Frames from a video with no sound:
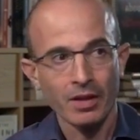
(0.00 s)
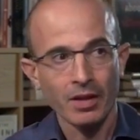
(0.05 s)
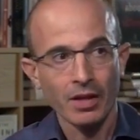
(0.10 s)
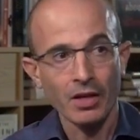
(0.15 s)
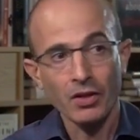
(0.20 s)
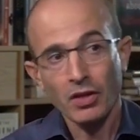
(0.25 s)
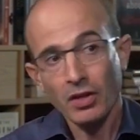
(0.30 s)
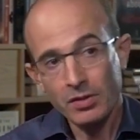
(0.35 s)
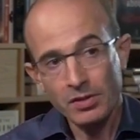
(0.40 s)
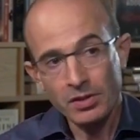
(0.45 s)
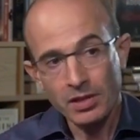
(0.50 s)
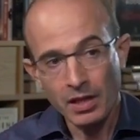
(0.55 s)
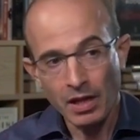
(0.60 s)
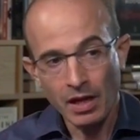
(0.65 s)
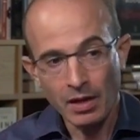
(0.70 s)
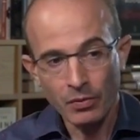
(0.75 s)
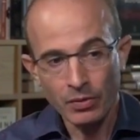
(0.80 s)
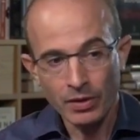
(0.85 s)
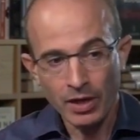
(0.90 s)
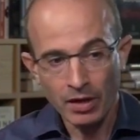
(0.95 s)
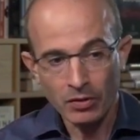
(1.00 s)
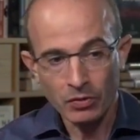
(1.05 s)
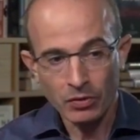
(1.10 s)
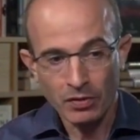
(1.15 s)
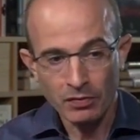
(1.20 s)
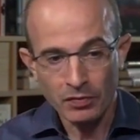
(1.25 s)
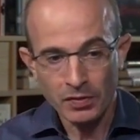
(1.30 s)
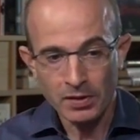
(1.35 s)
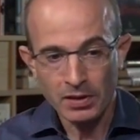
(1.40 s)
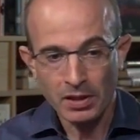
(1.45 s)
And also I would like to
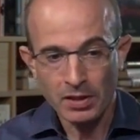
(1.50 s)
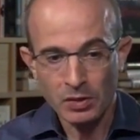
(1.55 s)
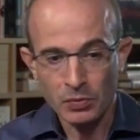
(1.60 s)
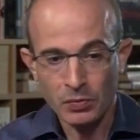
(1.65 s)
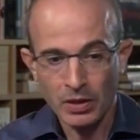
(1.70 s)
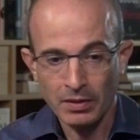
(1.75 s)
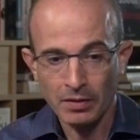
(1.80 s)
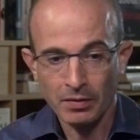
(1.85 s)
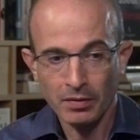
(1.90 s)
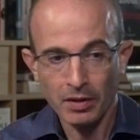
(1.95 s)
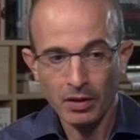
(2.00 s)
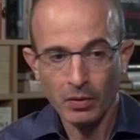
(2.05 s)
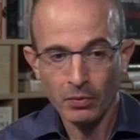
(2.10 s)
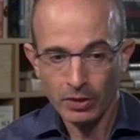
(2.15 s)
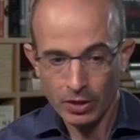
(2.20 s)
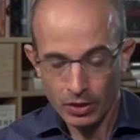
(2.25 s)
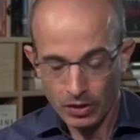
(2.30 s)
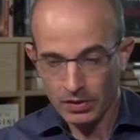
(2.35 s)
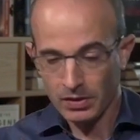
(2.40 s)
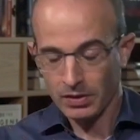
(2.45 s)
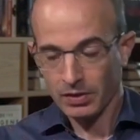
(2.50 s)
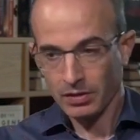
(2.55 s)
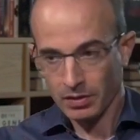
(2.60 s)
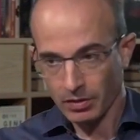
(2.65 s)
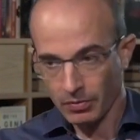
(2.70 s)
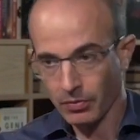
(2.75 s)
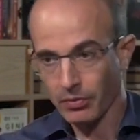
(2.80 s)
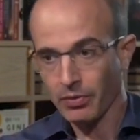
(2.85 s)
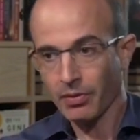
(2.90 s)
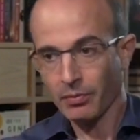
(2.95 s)
emphasize one thing which is
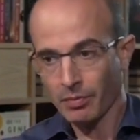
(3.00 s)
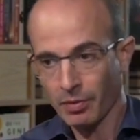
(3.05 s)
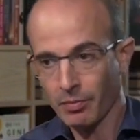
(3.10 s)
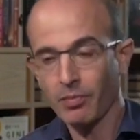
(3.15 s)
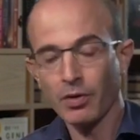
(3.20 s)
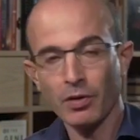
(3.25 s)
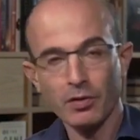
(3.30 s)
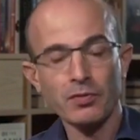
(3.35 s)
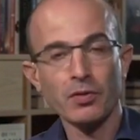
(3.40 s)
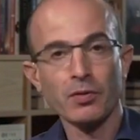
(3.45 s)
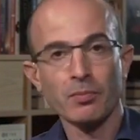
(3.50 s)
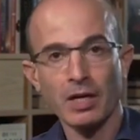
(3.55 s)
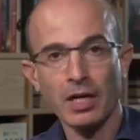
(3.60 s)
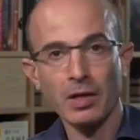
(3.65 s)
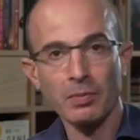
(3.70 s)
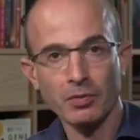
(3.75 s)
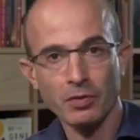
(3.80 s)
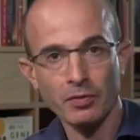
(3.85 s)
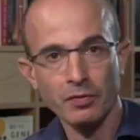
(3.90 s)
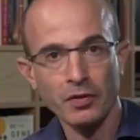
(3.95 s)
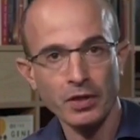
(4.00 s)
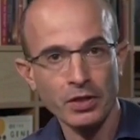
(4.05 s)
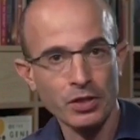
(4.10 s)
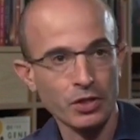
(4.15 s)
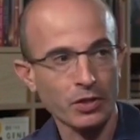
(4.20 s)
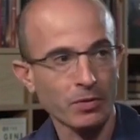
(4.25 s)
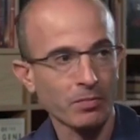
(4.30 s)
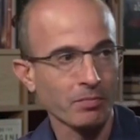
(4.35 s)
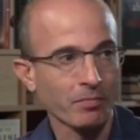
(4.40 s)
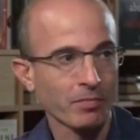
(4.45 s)
more from my
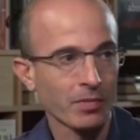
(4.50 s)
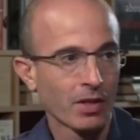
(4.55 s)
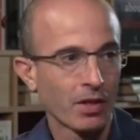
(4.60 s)
profession.